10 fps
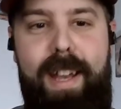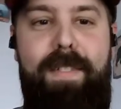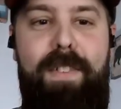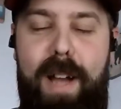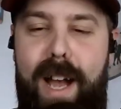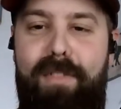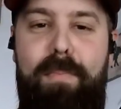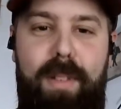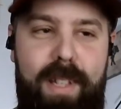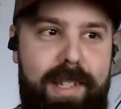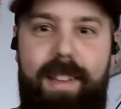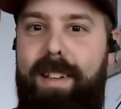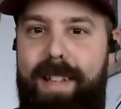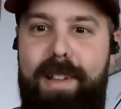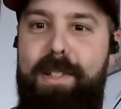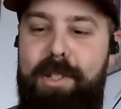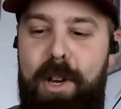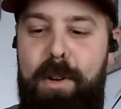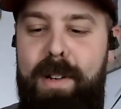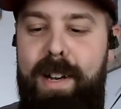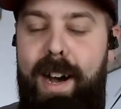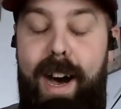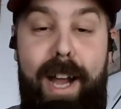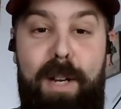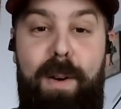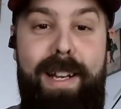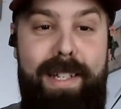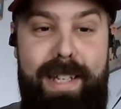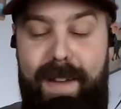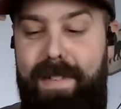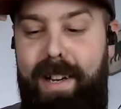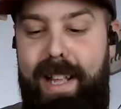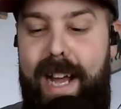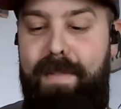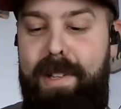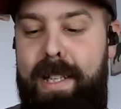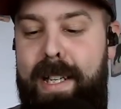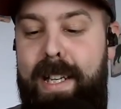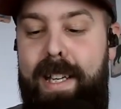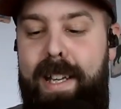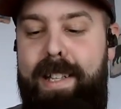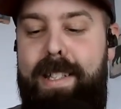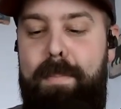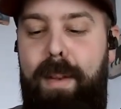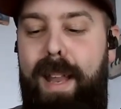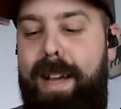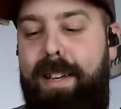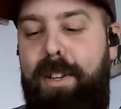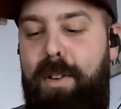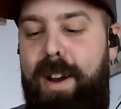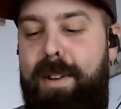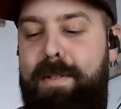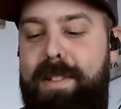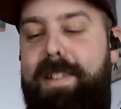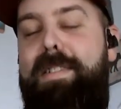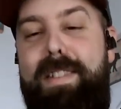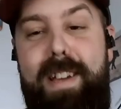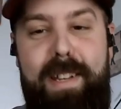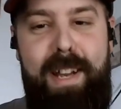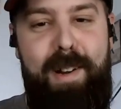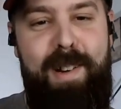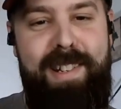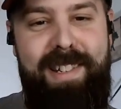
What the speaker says: and if you have, please let us know. I know I definitely haven't. It's the black-crowned night heron.